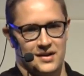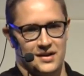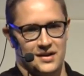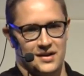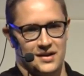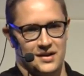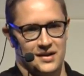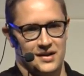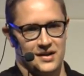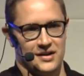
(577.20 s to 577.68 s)

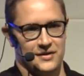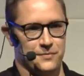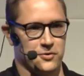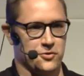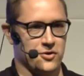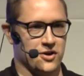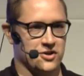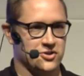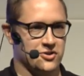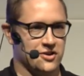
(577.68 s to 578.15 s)
In
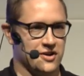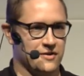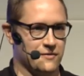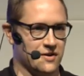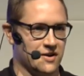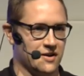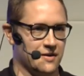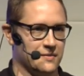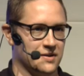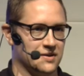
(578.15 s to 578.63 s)
production
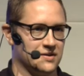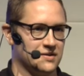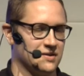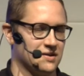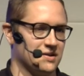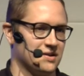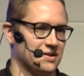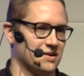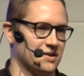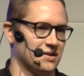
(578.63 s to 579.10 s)
environment,
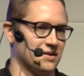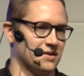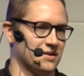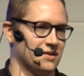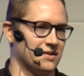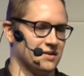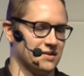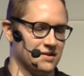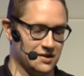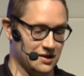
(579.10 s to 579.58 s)

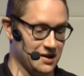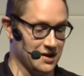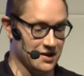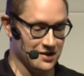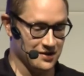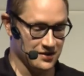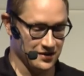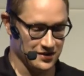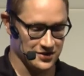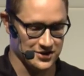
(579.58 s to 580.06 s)

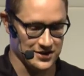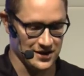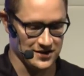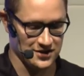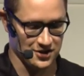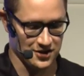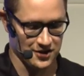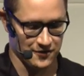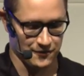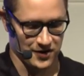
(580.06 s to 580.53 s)
in
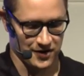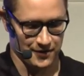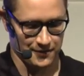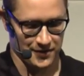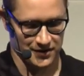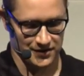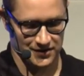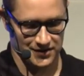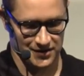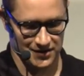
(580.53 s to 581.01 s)
staging
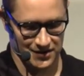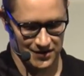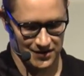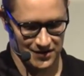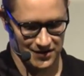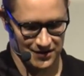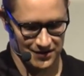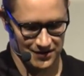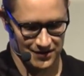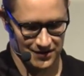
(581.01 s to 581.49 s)
environment, that's